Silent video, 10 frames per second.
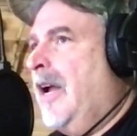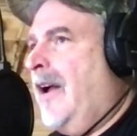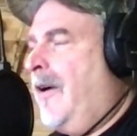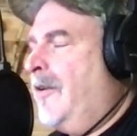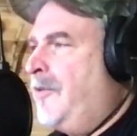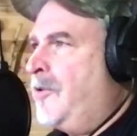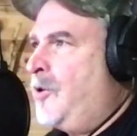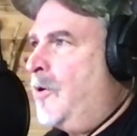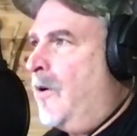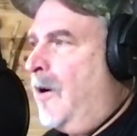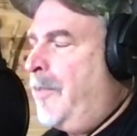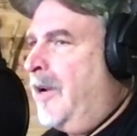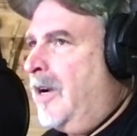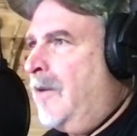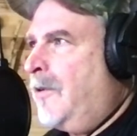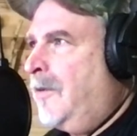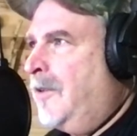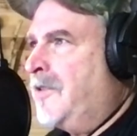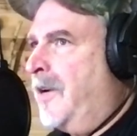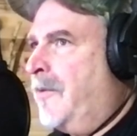Hey, did you grow up in Iowa?
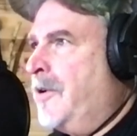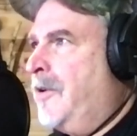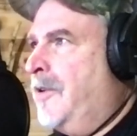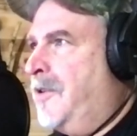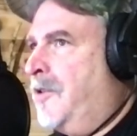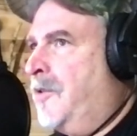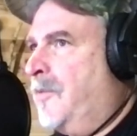Is that where you, is this?